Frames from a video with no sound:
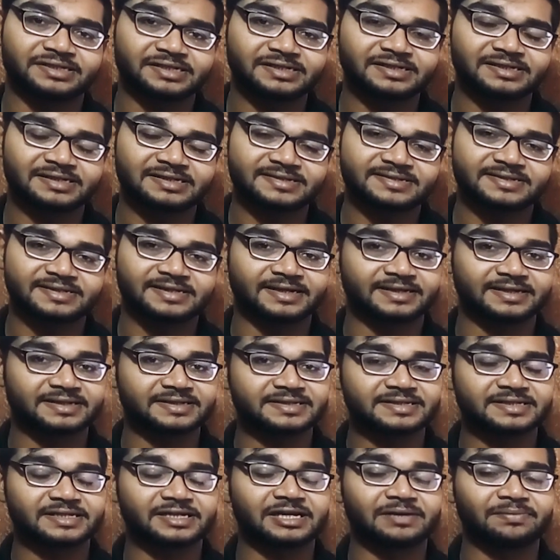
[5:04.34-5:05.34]
details, that
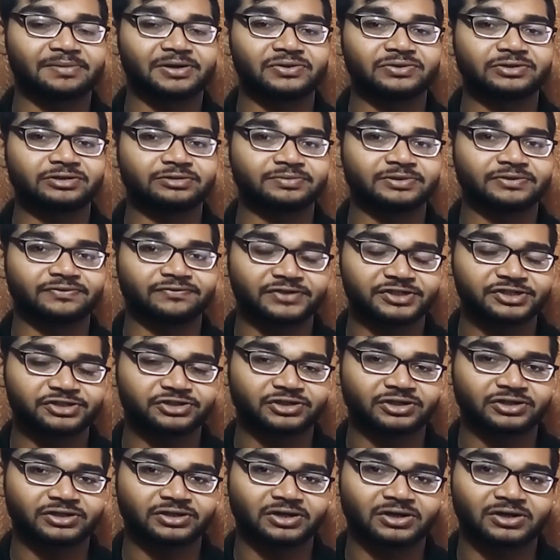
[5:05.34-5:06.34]
is the amount to be
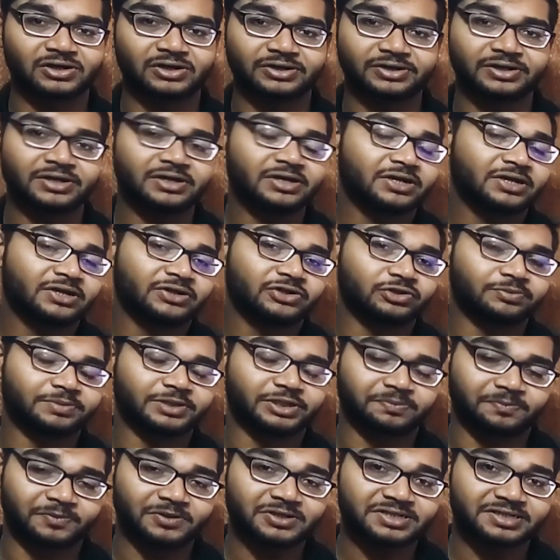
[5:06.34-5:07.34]
withdrawn or to be
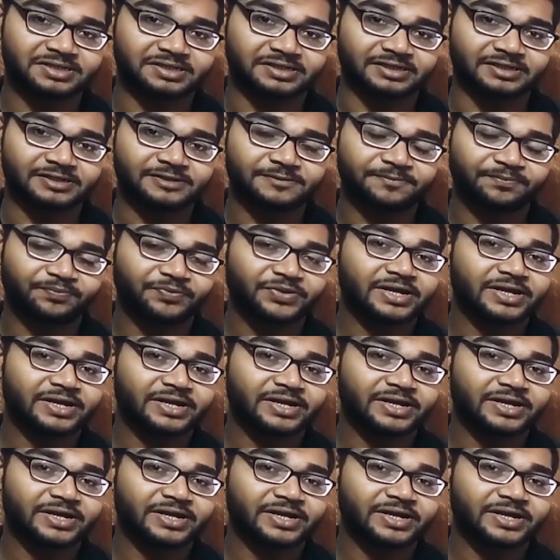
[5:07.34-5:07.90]
deposited,